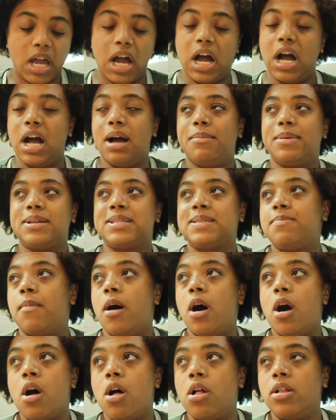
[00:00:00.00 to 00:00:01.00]
a
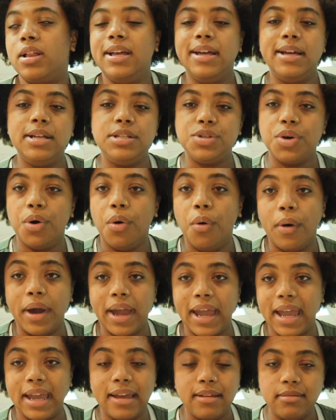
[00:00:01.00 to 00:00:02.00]
small
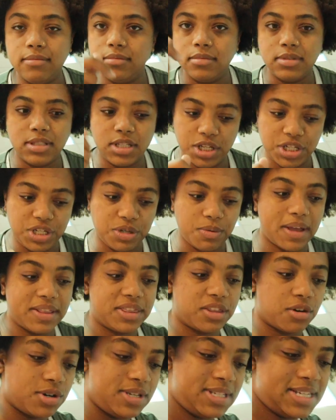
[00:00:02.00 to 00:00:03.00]
toy to do
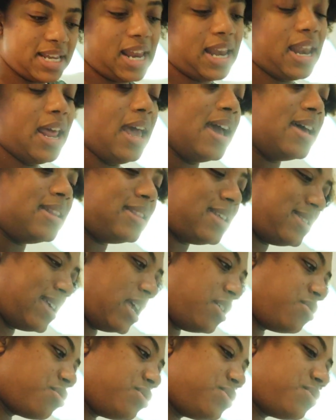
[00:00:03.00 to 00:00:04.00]
at their seat. The
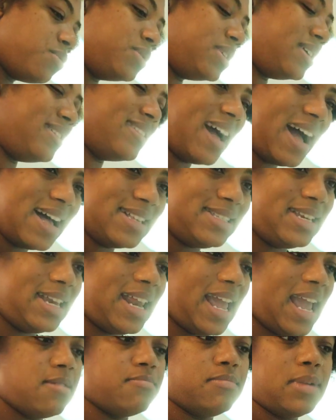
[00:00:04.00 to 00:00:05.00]
centers only
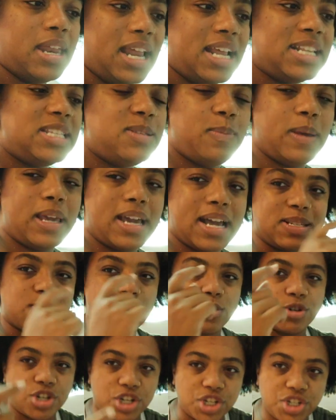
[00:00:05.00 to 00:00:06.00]
lasted 8 minutes because
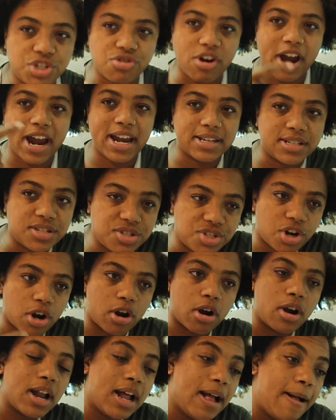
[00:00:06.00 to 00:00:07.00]
we're just trying to
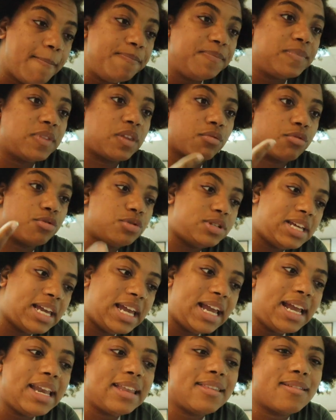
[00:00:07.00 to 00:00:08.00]
start the
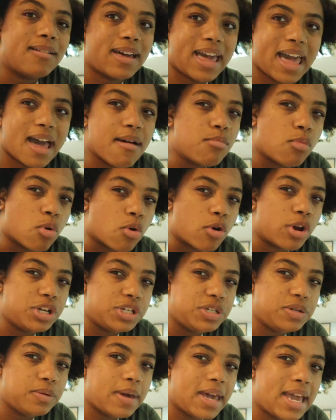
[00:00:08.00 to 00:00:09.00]
routine. We'll get more
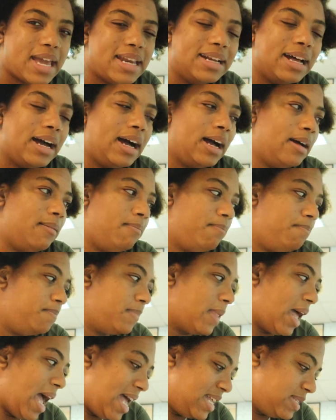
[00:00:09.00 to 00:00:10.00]
into it
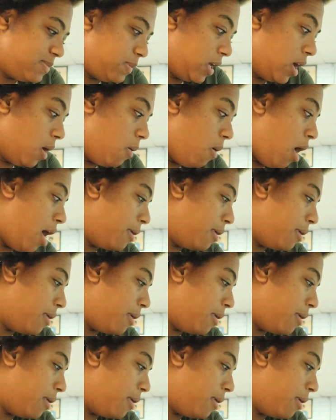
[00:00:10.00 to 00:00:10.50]
as we go